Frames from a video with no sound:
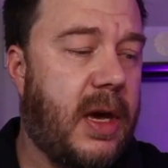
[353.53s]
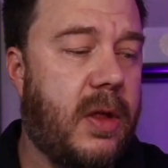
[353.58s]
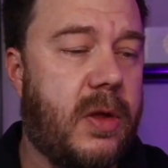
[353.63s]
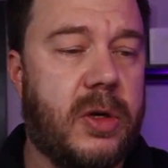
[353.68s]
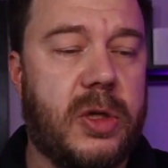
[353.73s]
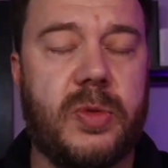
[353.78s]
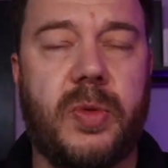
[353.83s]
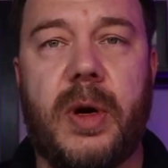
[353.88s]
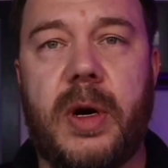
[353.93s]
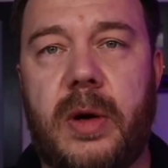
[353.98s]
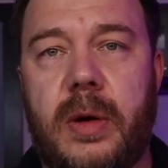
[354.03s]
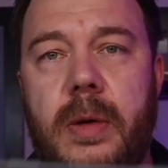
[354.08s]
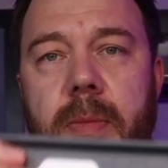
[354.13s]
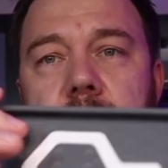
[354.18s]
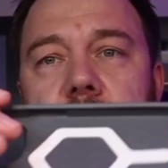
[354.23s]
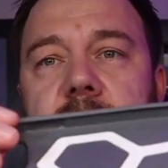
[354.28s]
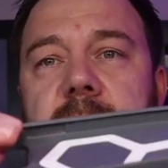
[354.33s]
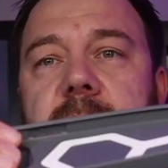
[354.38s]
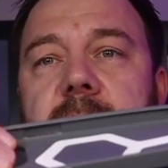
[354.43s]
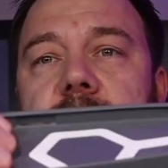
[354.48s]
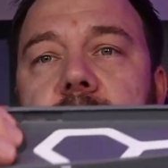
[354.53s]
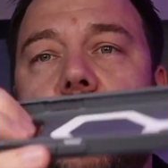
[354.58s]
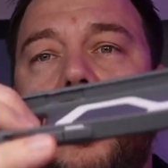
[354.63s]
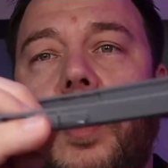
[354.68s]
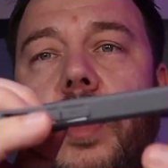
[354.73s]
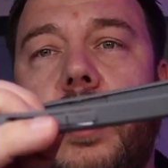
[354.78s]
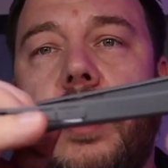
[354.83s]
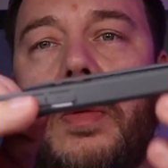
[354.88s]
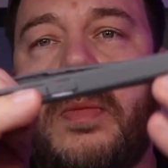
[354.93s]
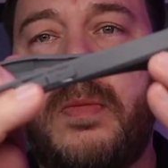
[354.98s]
others where this is
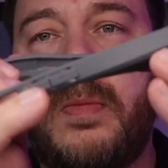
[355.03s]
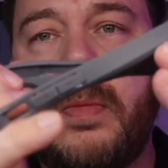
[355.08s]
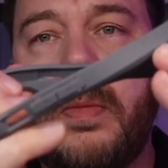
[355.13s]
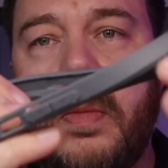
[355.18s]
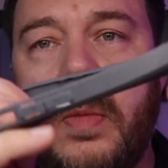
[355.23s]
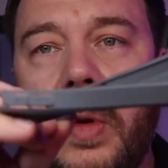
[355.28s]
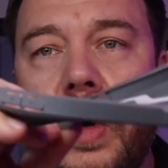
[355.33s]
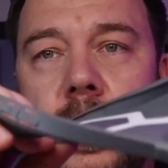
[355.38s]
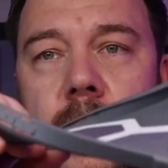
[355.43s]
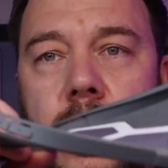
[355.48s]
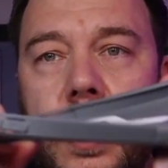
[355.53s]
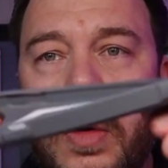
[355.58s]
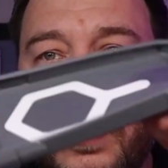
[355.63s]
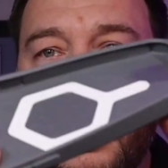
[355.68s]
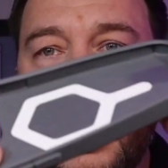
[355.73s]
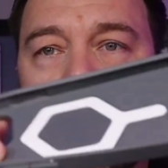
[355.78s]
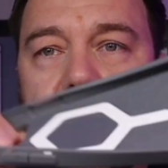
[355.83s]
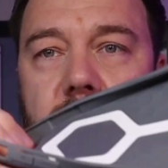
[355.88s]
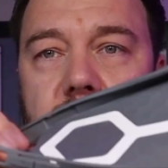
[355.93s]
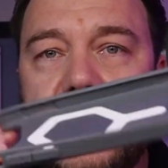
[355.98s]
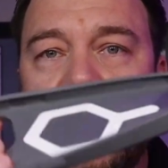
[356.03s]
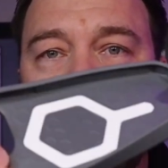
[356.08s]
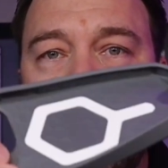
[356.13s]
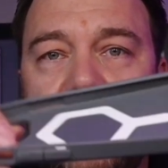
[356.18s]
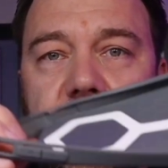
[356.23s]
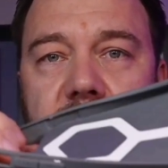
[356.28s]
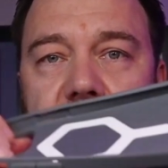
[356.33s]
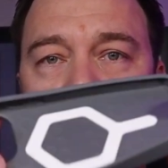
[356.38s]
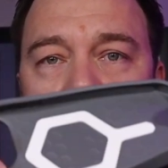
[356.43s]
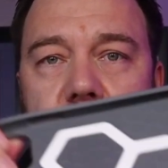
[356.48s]
more regular
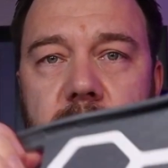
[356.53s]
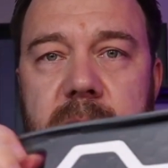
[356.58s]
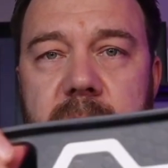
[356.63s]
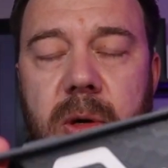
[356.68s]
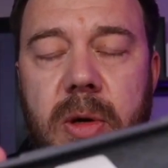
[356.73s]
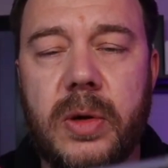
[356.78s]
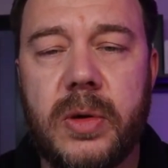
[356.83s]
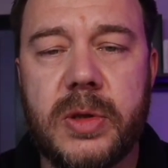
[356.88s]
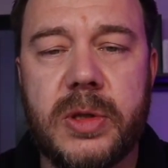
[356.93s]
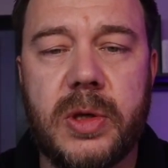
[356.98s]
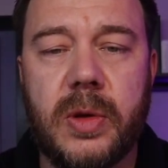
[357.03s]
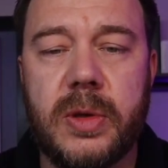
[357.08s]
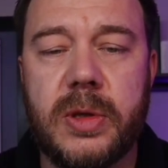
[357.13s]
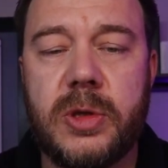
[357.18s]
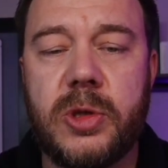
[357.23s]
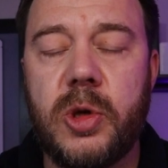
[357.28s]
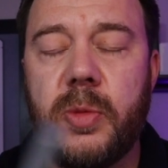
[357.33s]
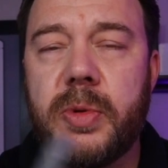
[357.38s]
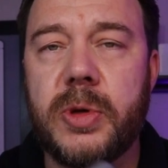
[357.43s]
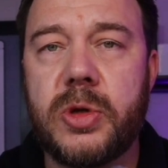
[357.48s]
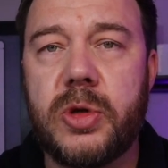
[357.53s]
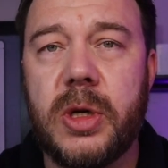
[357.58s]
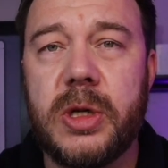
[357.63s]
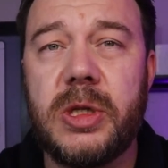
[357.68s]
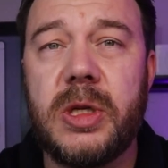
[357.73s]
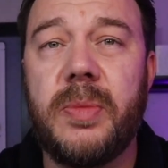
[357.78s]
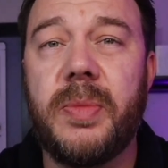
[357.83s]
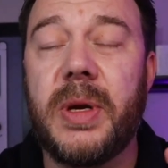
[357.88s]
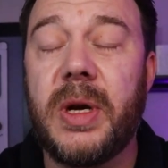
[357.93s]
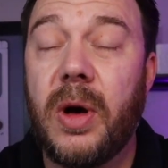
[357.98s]
TPU material, so it's super
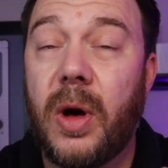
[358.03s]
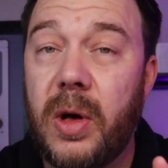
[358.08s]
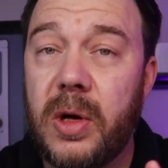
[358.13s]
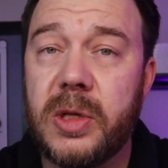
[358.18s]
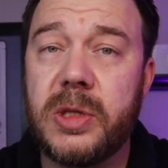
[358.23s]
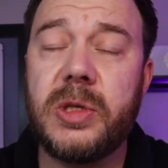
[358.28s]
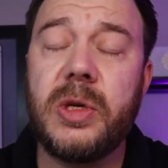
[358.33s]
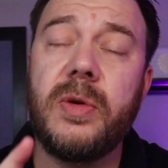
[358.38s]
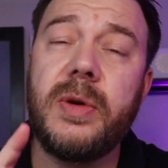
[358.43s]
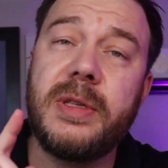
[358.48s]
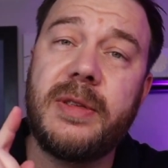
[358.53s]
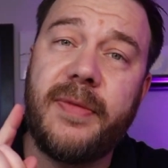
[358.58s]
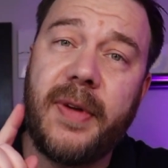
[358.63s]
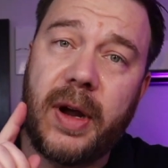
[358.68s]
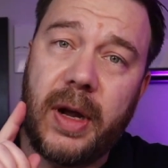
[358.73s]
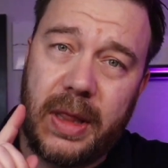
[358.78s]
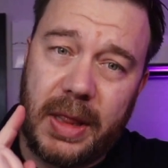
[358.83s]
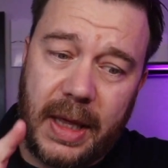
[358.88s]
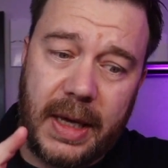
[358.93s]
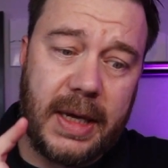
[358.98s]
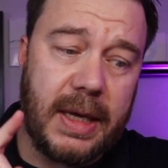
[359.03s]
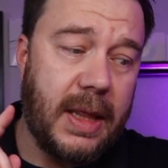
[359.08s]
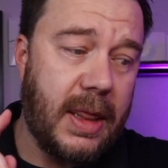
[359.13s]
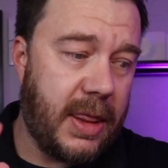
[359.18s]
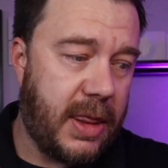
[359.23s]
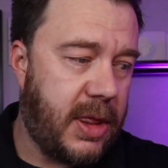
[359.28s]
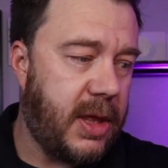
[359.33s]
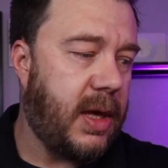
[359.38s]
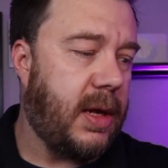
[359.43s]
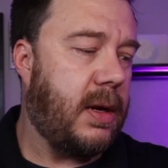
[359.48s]
stretchy, but it also is very light and
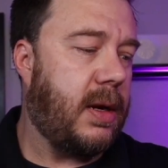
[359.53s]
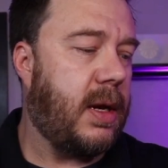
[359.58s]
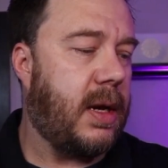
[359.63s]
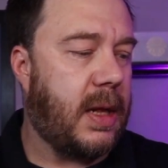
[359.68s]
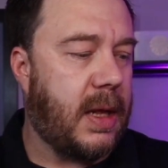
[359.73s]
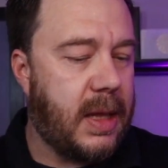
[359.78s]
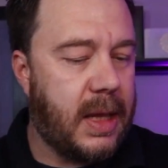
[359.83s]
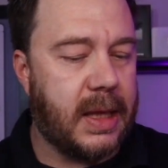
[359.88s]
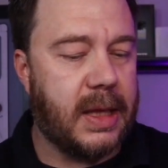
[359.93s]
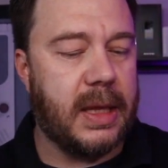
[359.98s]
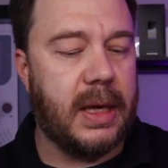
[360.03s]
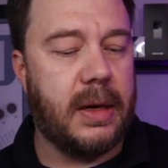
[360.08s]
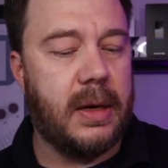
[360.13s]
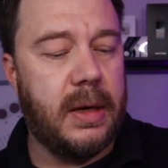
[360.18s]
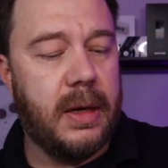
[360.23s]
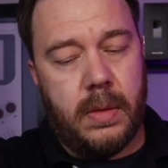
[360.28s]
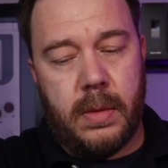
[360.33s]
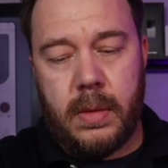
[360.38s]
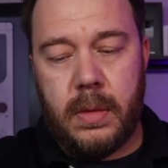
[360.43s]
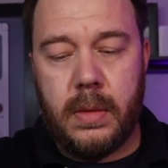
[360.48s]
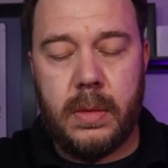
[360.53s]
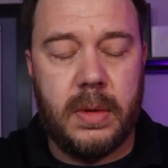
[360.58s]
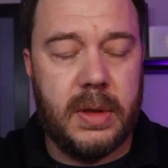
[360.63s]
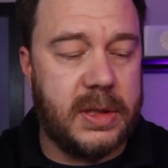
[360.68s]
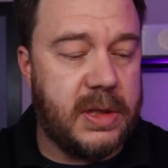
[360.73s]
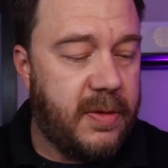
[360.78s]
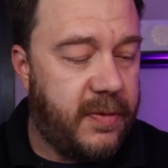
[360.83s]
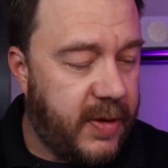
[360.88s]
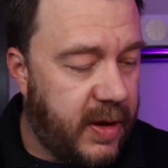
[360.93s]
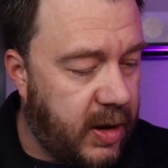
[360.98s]
thin, and I like that. The
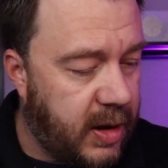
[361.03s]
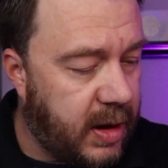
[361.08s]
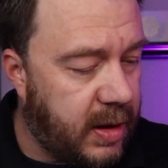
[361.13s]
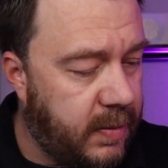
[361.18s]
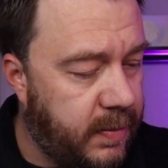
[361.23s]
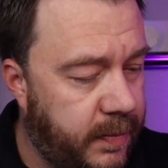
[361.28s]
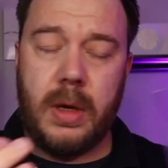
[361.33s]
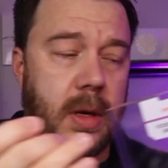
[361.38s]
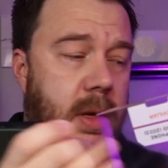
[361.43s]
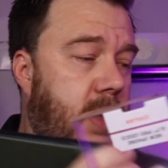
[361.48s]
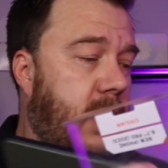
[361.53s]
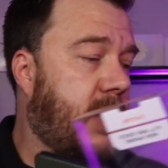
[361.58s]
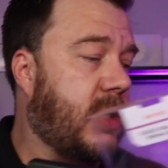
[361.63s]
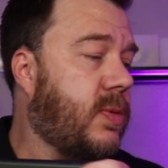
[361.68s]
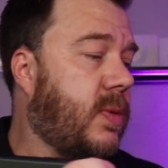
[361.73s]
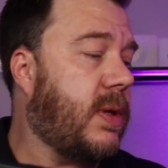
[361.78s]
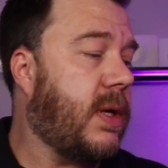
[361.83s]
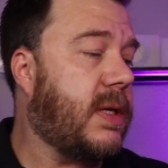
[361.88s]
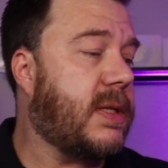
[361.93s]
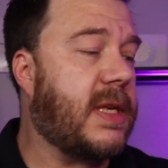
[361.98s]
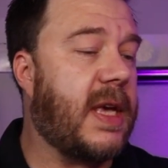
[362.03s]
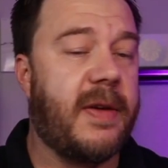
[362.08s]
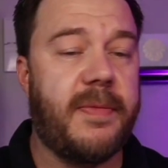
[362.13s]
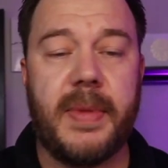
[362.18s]
Civilian, this one does have